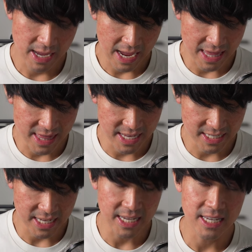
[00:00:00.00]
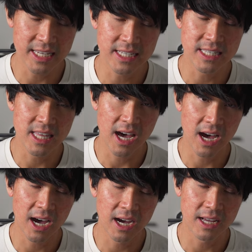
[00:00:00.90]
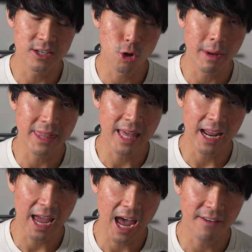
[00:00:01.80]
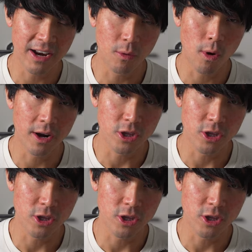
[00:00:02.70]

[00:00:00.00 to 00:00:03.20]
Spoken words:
And this is the domain that I have and I want